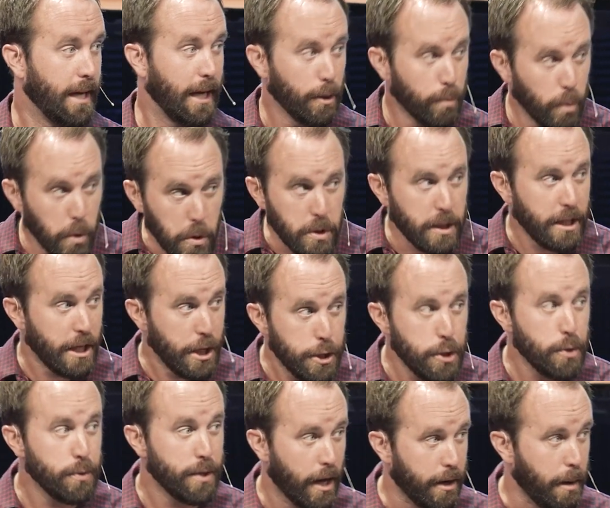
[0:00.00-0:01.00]
It will
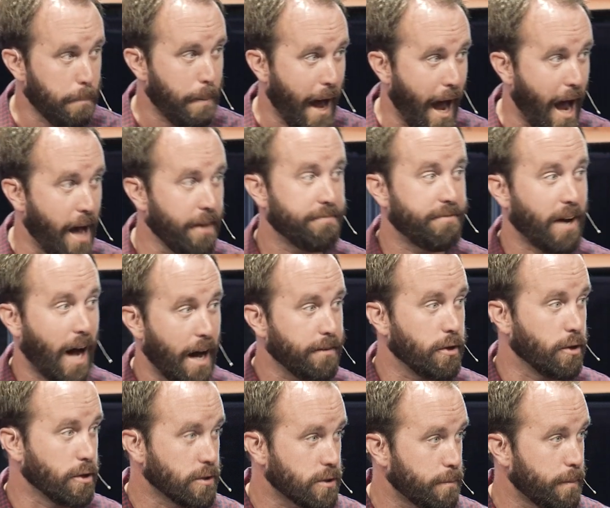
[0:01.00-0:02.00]
lead you down a path
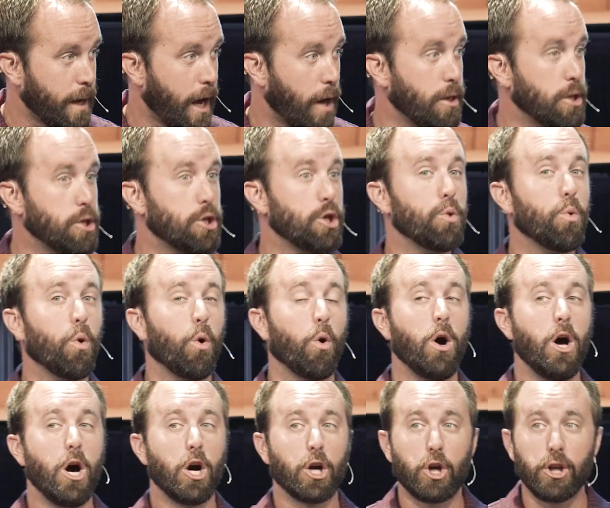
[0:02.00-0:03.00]
five years from now that you
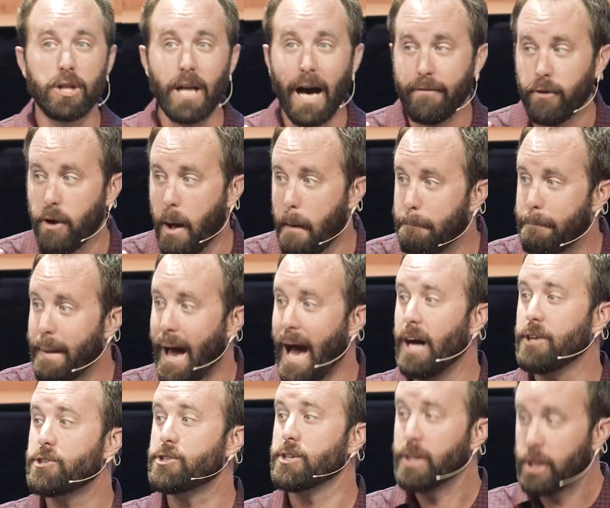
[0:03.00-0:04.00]
will could never
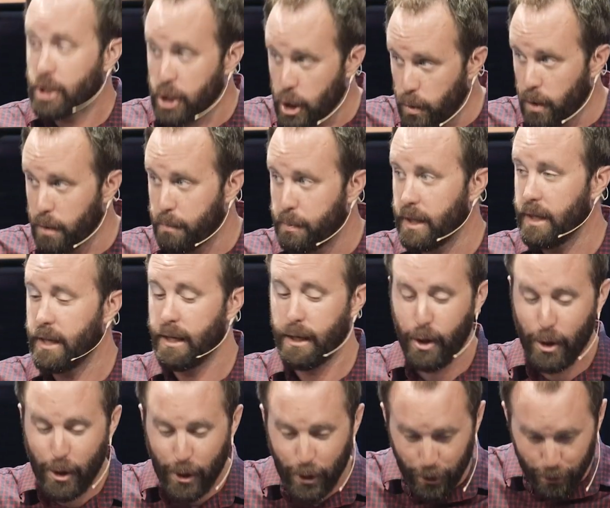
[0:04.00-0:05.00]
imagine that you would
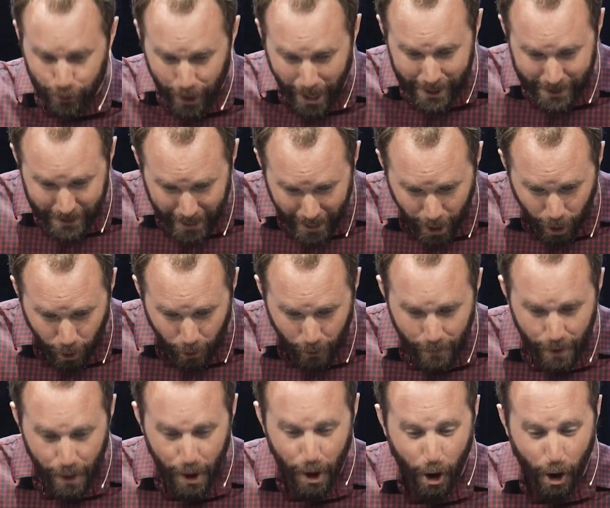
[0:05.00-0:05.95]
be right now.